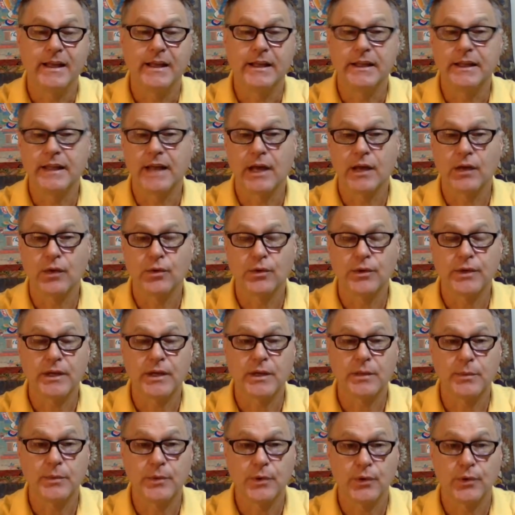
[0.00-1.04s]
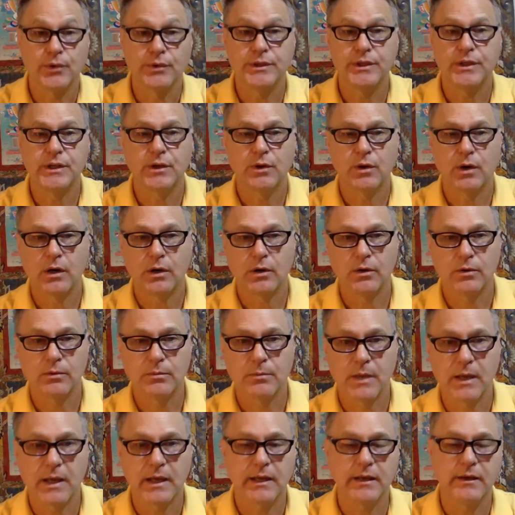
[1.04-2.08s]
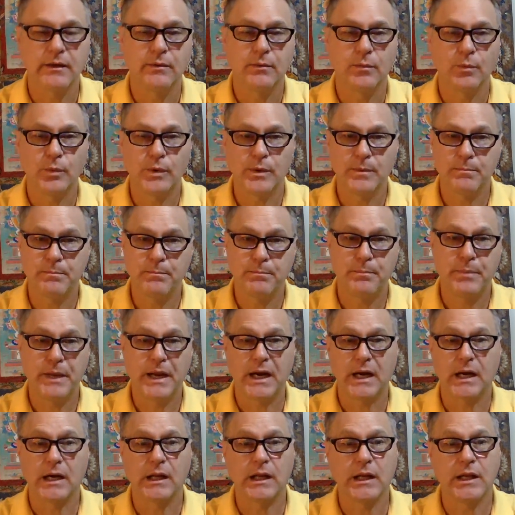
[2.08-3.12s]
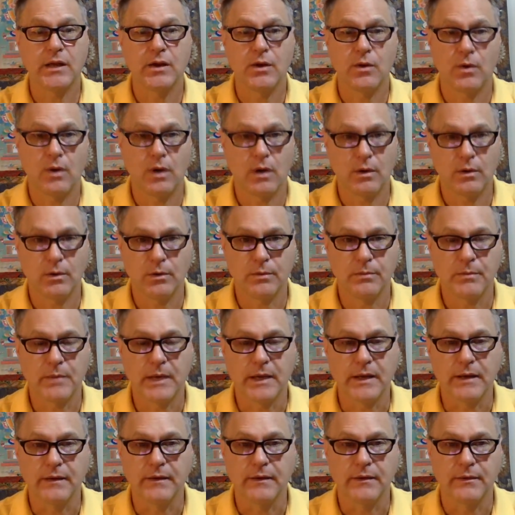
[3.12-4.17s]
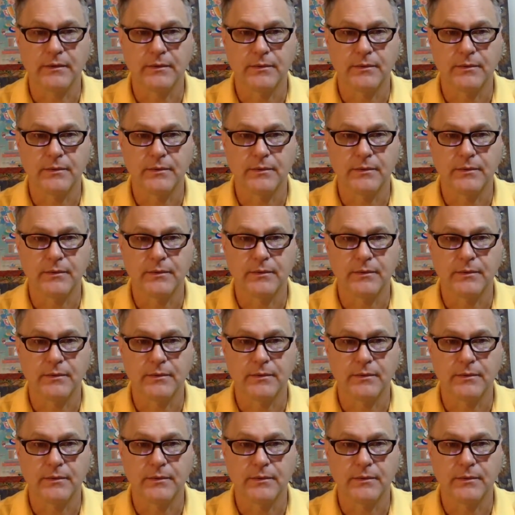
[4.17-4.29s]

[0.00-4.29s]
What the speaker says: Not only can we only know our own mind, we barely know our own mind.